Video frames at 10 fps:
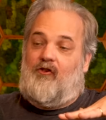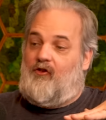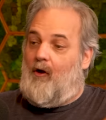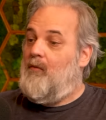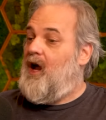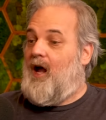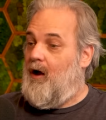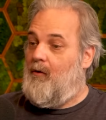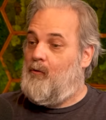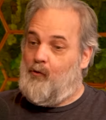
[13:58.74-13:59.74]

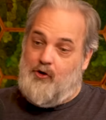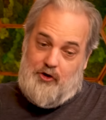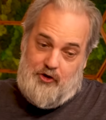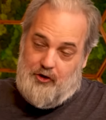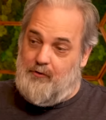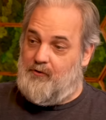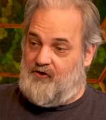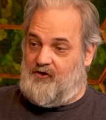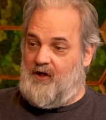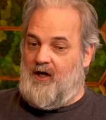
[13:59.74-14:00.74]
somehow
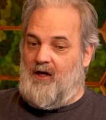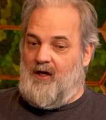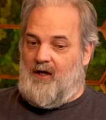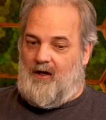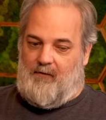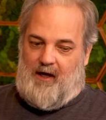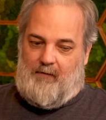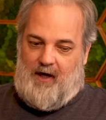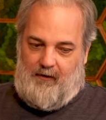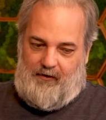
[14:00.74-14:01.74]
reduced. And
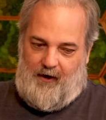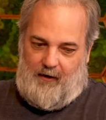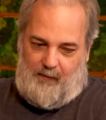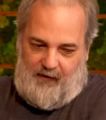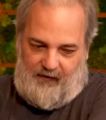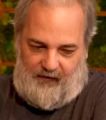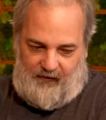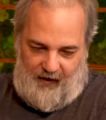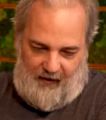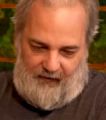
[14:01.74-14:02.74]
my therapist
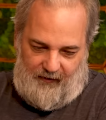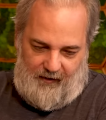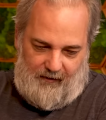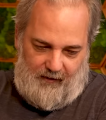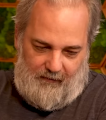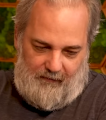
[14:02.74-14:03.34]
says that